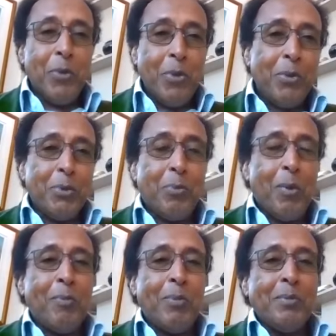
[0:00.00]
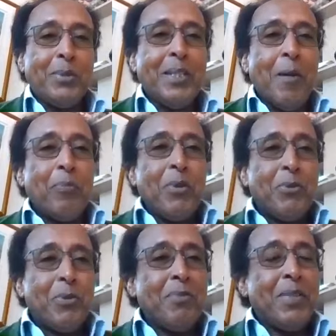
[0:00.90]
all those problems
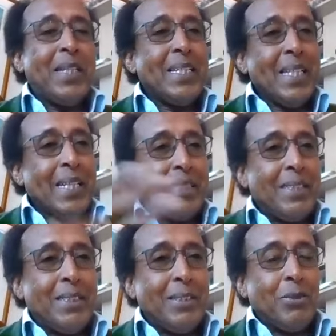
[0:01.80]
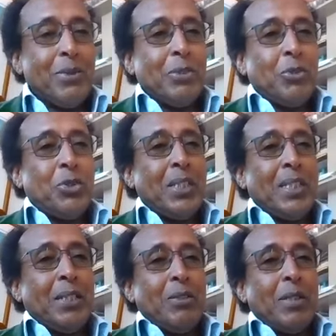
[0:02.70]
so if there are any ideas you can
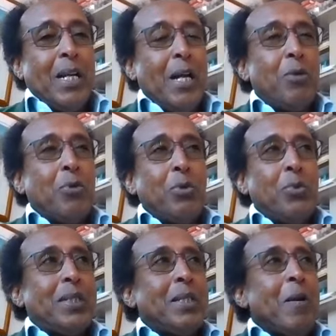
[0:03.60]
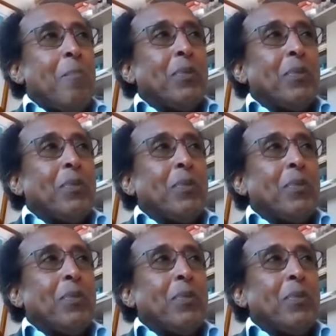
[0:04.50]
share or how do we